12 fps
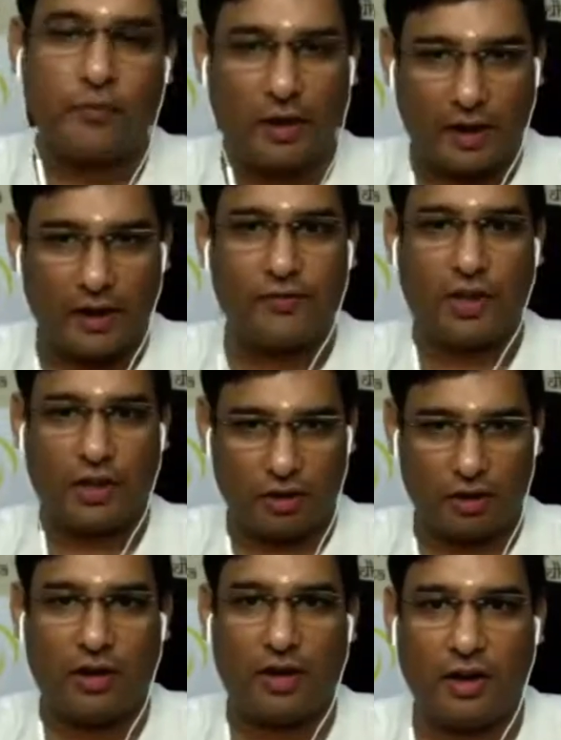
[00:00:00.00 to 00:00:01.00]
I take
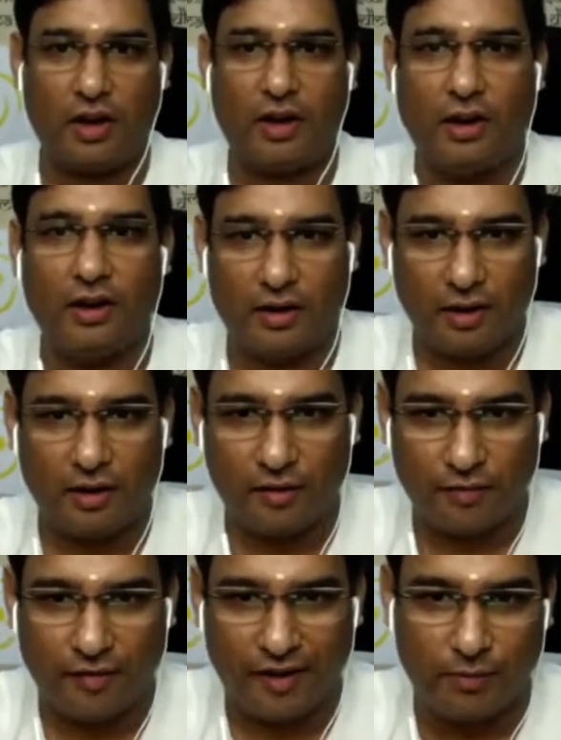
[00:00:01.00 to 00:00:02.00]
your
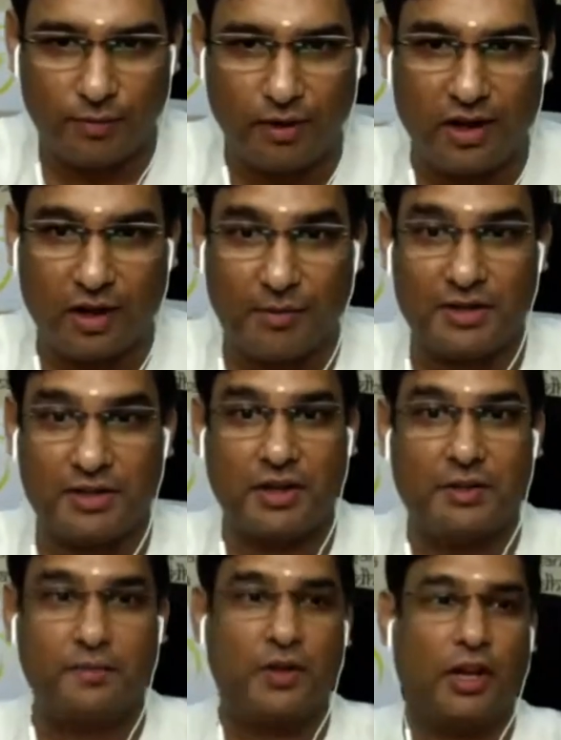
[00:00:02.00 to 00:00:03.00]
valuable comment, sir.
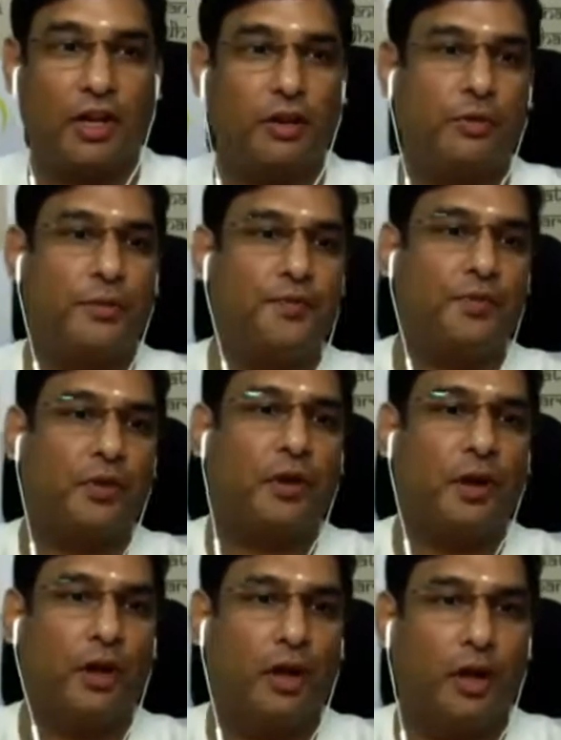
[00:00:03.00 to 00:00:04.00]
Thank you.
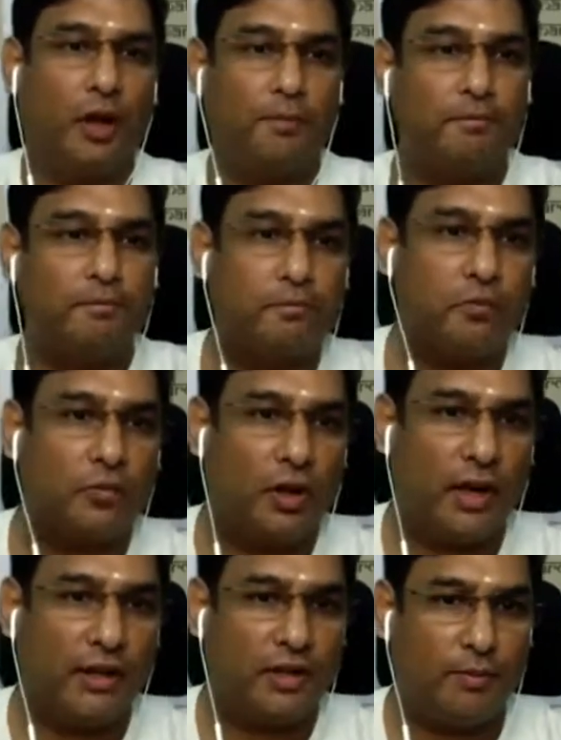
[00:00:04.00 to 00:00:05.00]

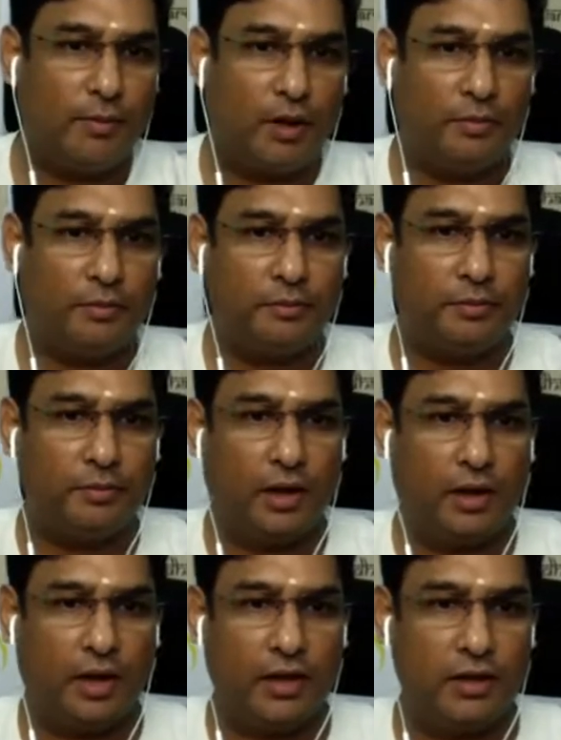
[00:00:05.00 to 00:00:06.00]
Gayatri Ma,
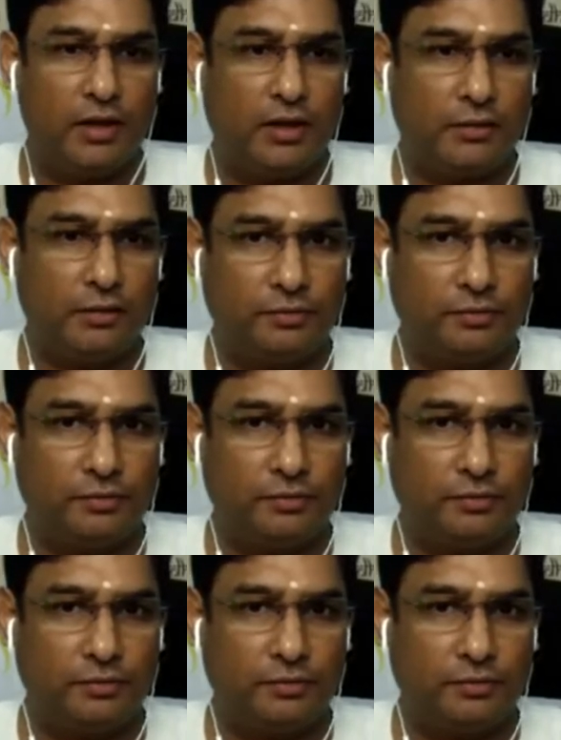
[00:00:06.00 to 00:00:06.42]
any idea?